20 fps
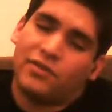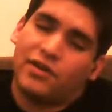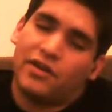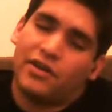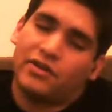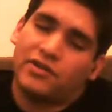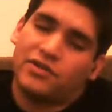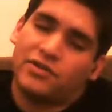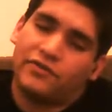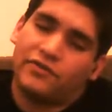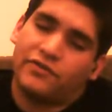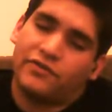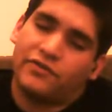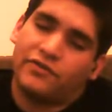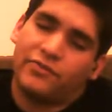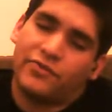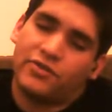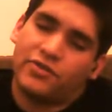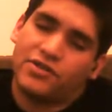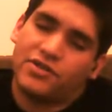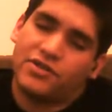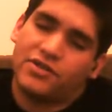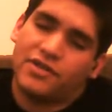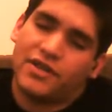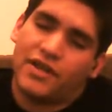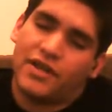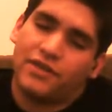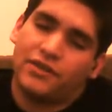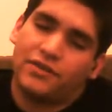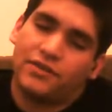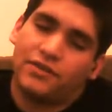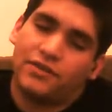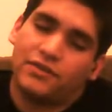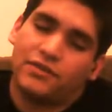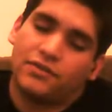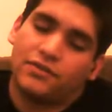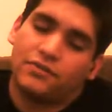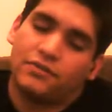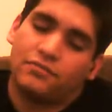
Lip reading: much of merchandise.